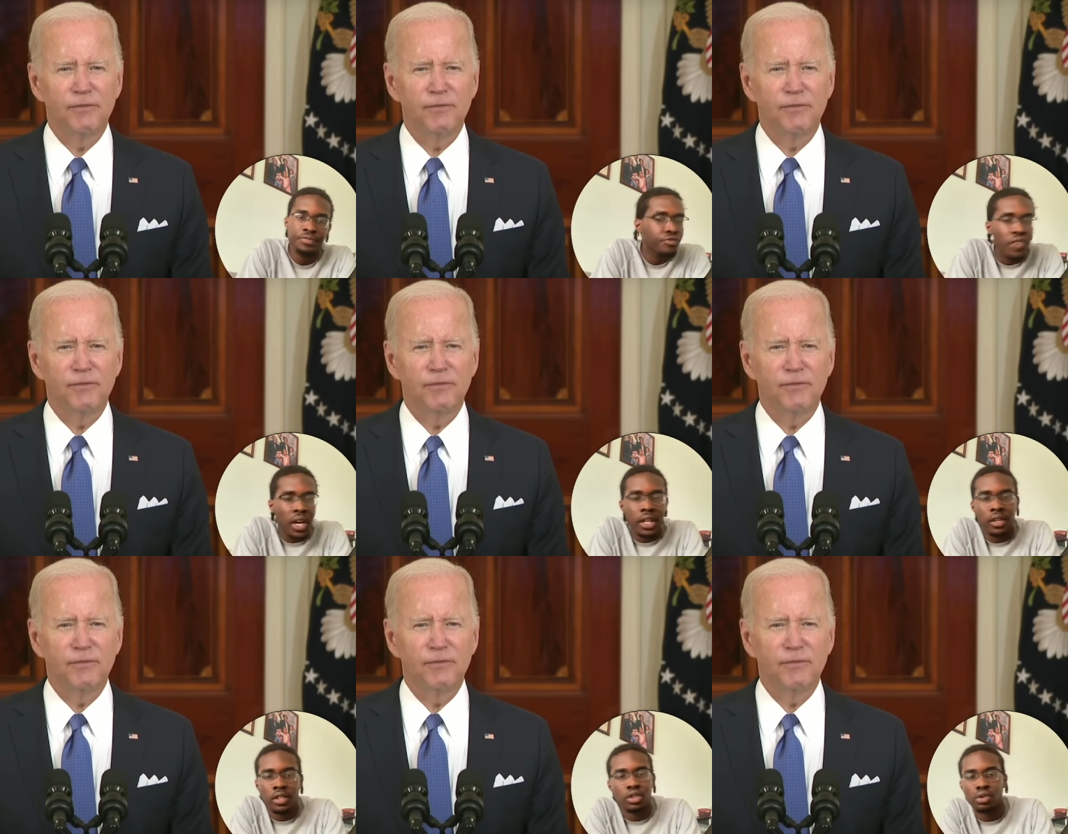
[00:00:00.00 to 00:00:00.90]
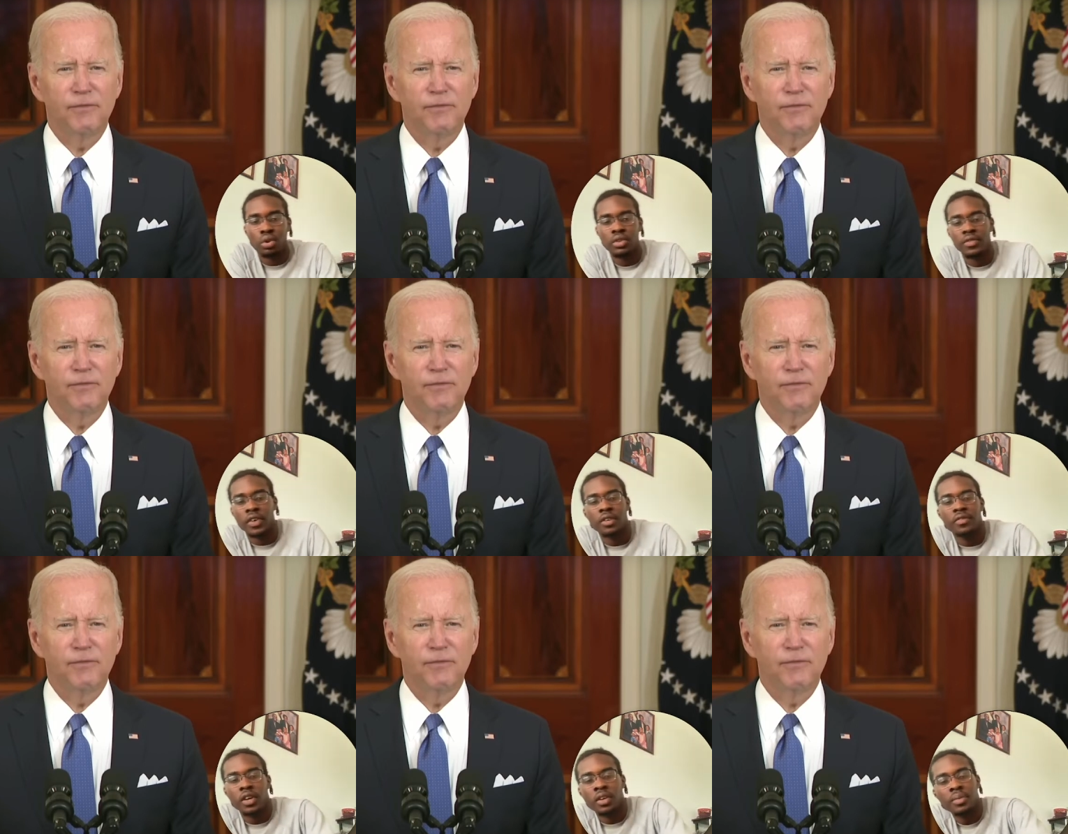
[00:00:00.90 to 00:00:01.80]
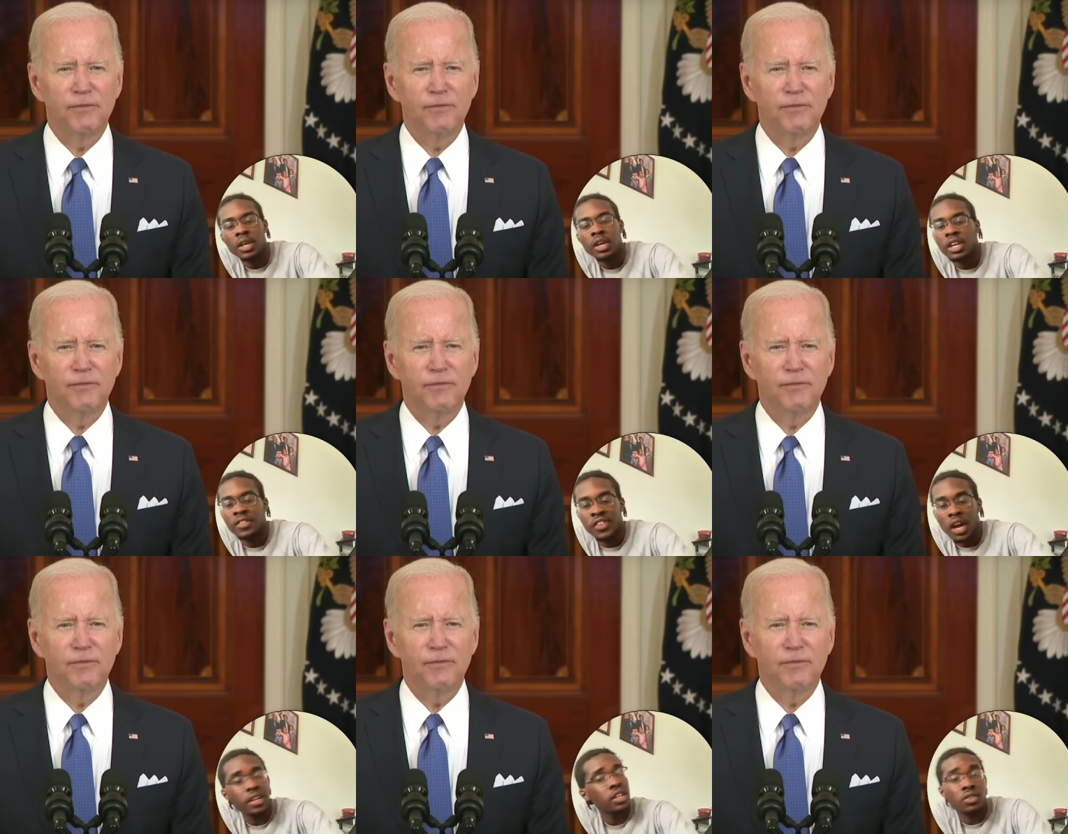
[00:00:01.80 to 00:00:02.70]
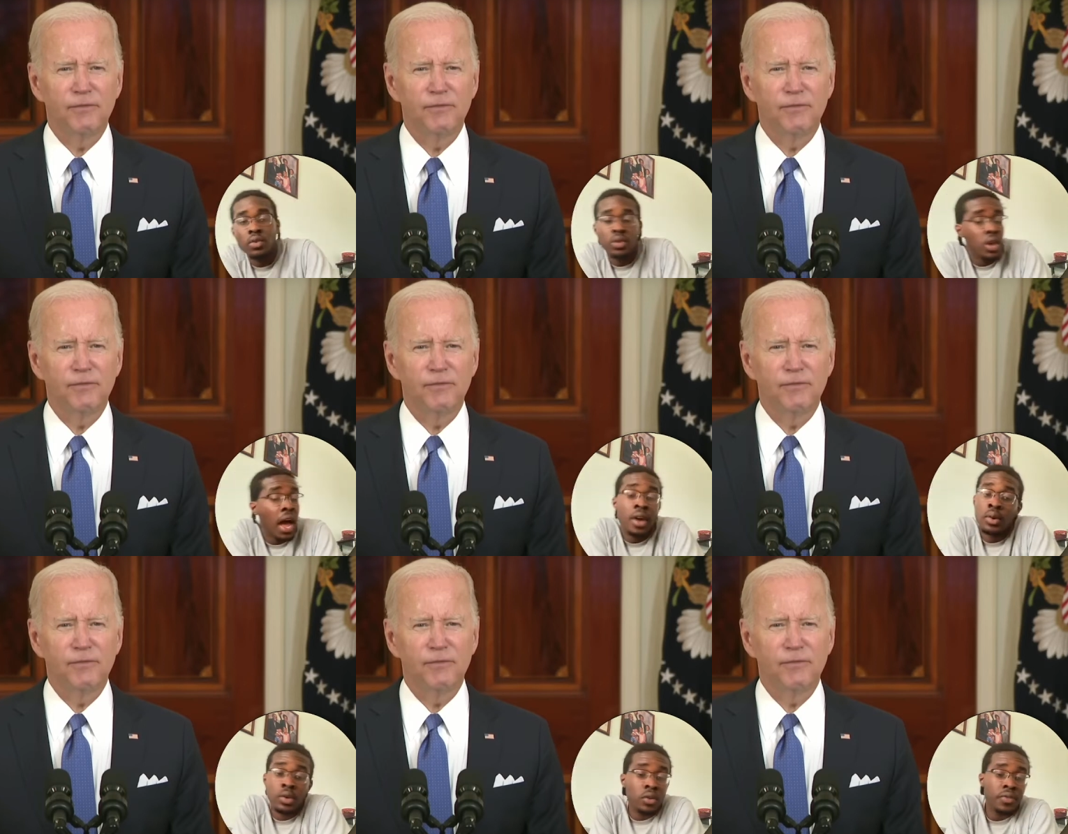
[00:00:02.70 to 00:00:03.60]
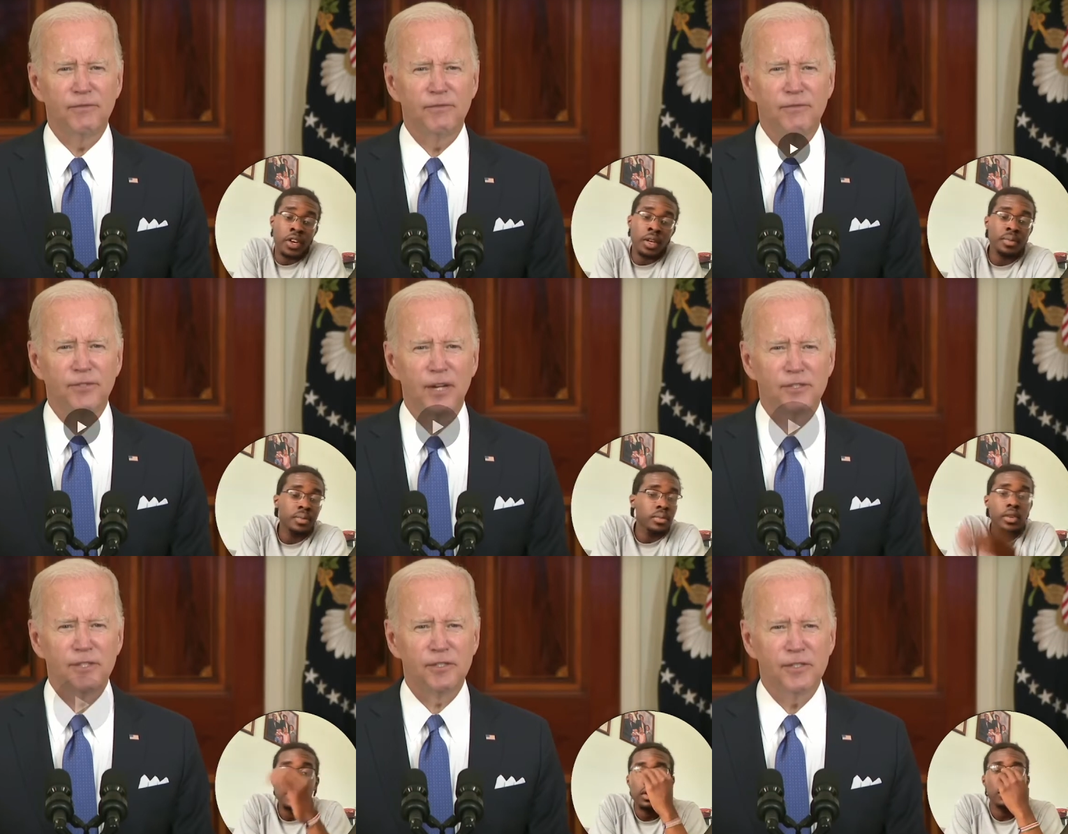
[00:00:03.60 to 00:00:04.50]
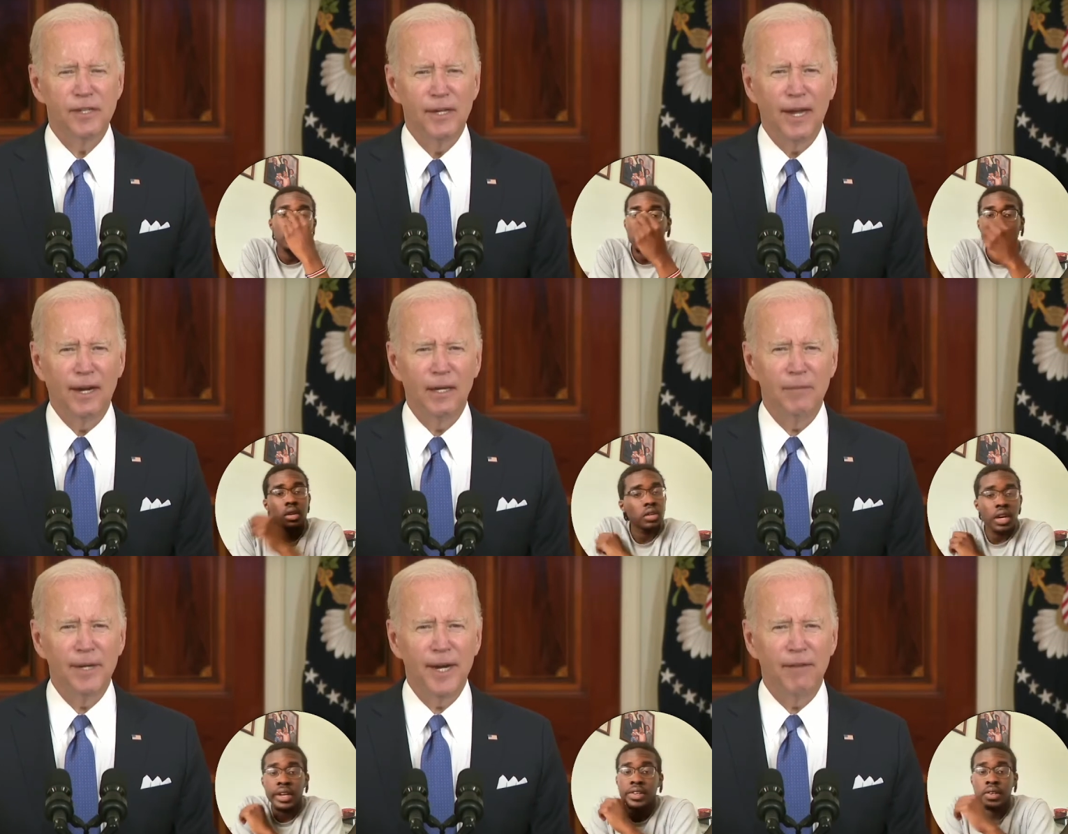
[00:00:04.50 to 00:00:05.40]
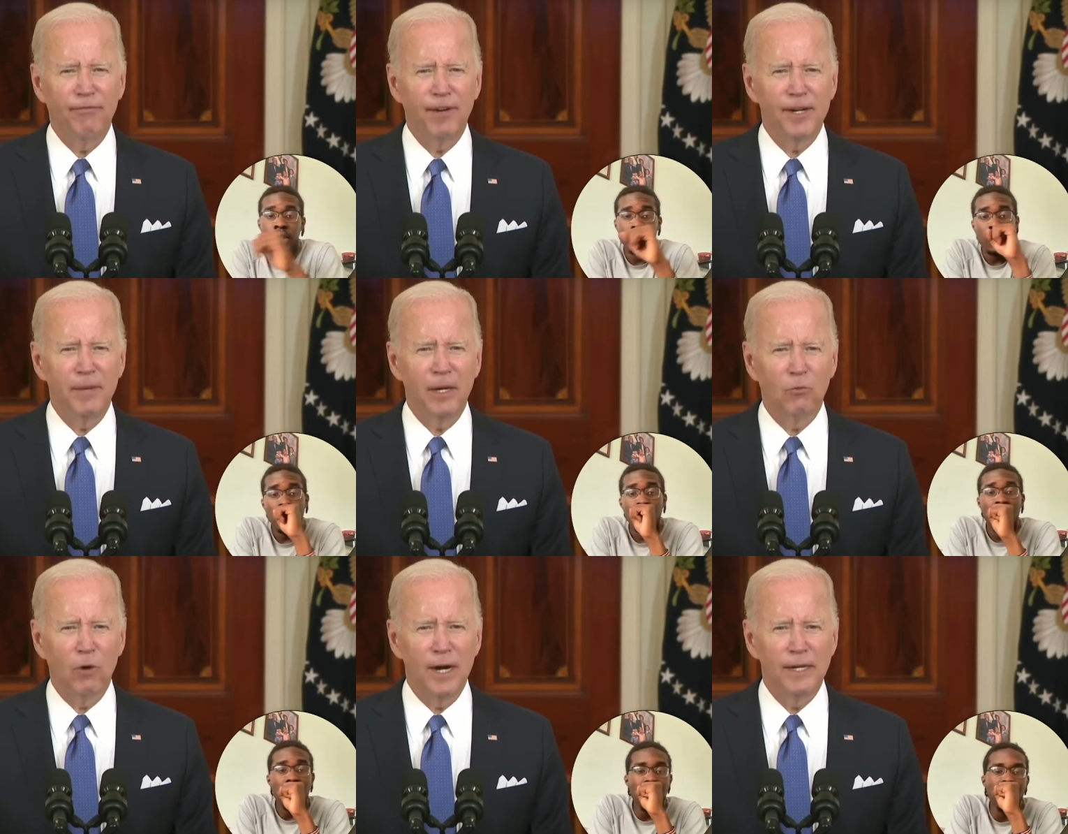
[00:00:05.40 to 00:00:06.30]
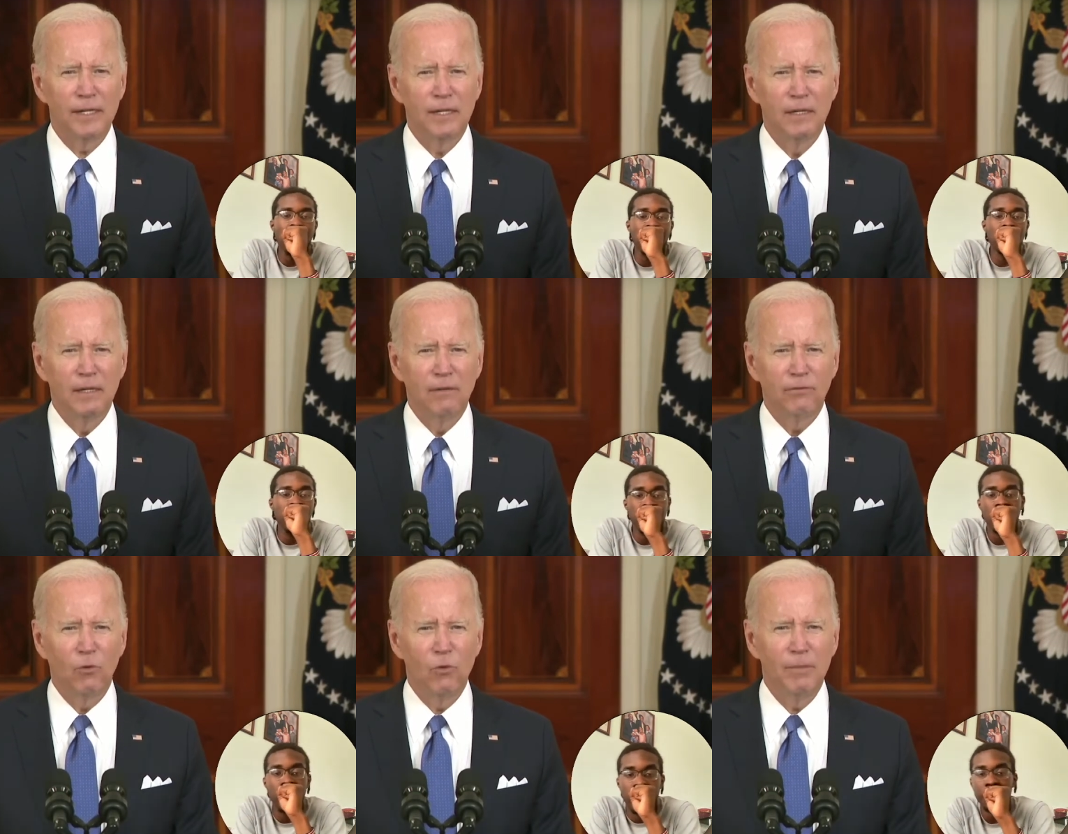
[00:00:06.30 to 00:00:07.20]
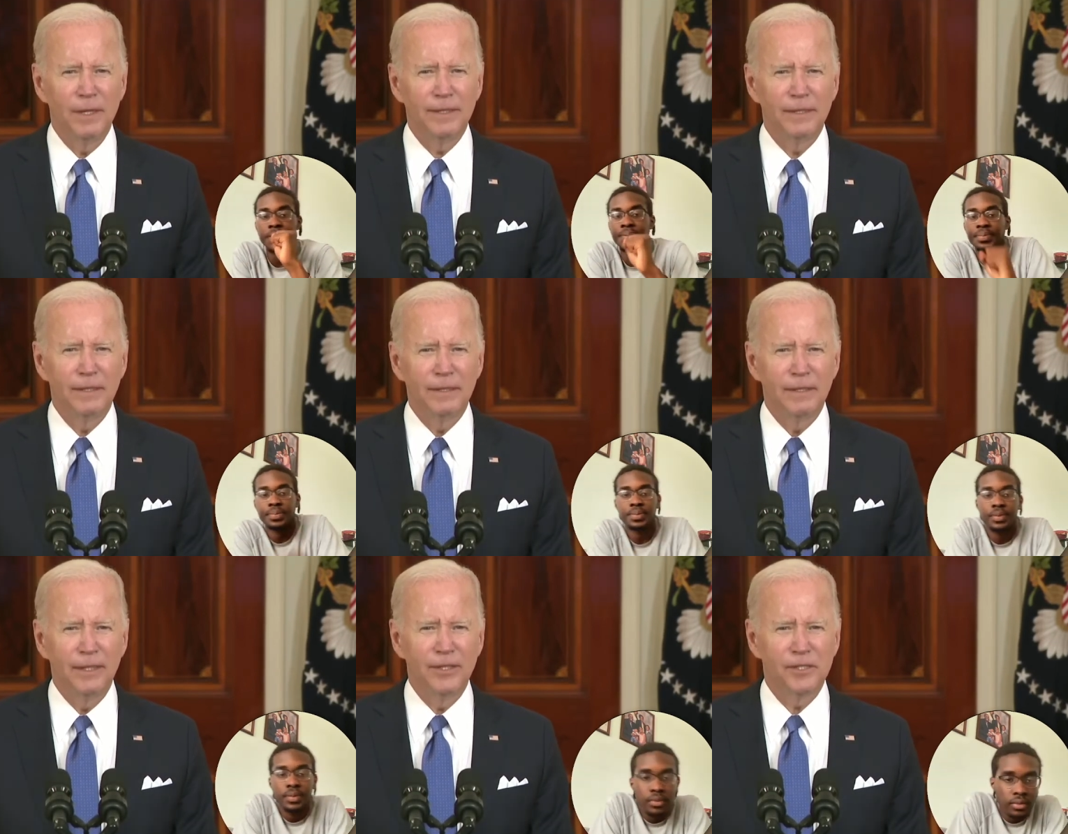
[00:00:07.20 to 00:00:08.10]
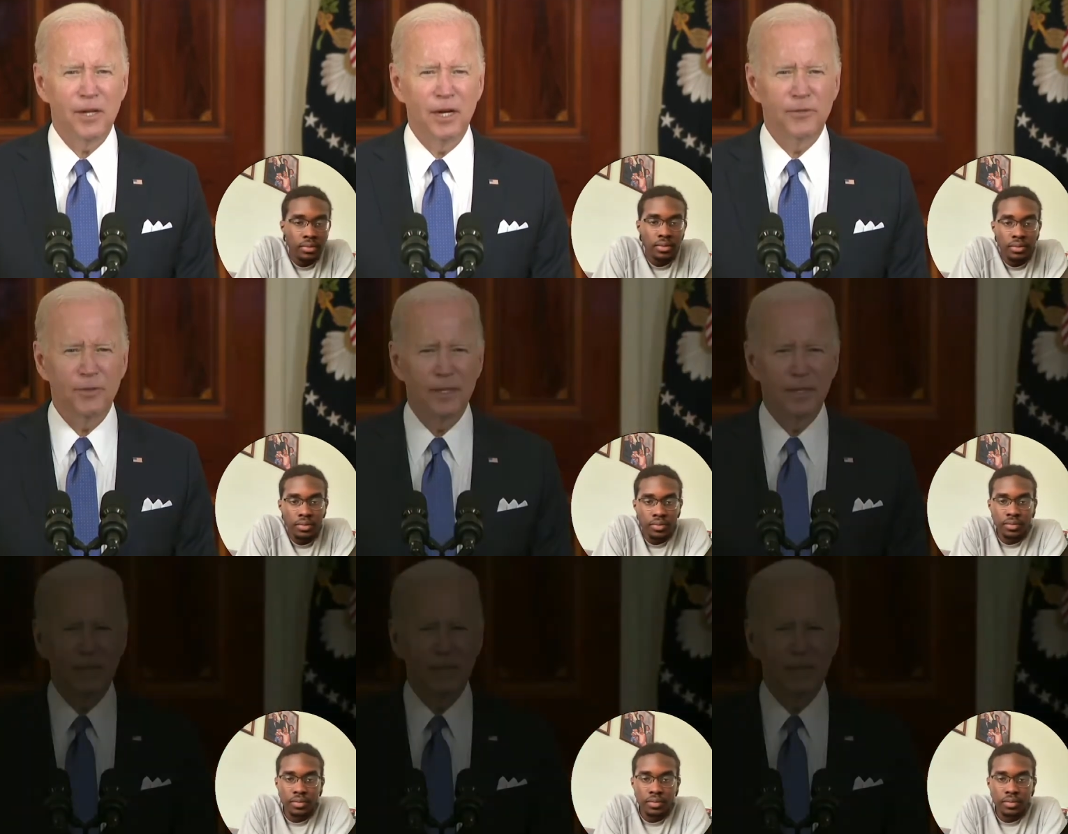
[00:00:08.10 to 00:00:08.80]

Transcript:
Speaker 1: fucking controlled event fam and if y'all niggas don't know that i don't know fam of justice and Crazy. eliminate
Speaker 2: a fundamental right for women in this country.